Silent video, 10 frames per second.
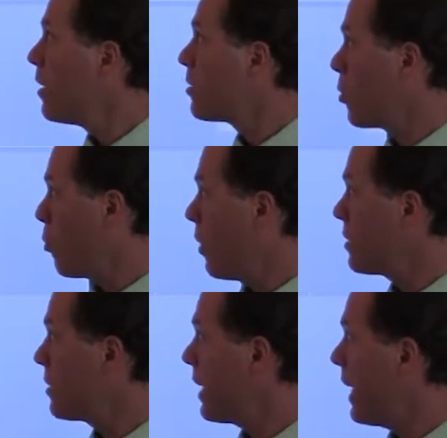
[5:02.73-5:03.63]
So
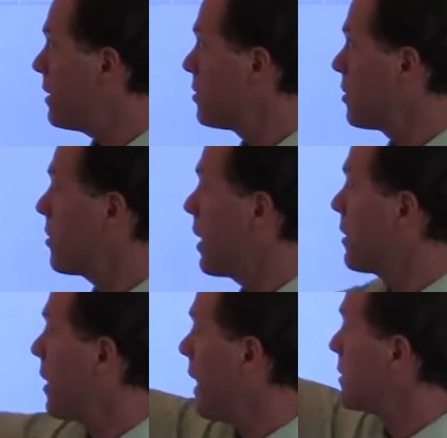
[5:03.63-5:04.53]
once again,
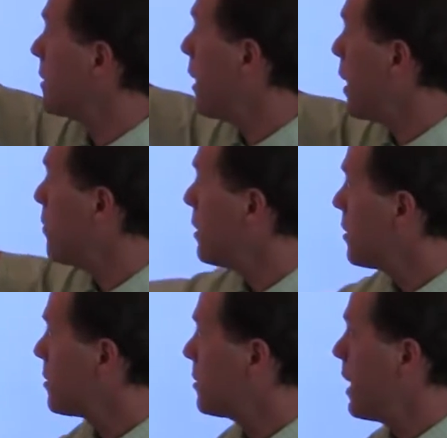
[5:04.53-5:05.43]
like last time,
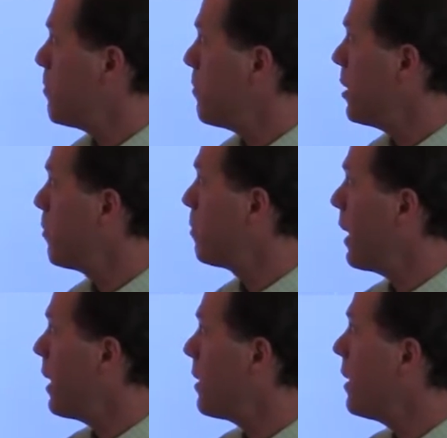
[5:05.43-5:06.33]
same meal
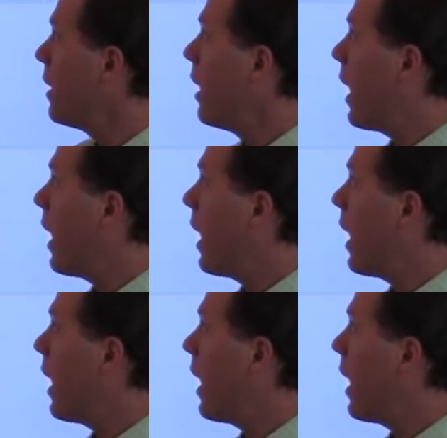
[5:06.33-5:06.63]
plan,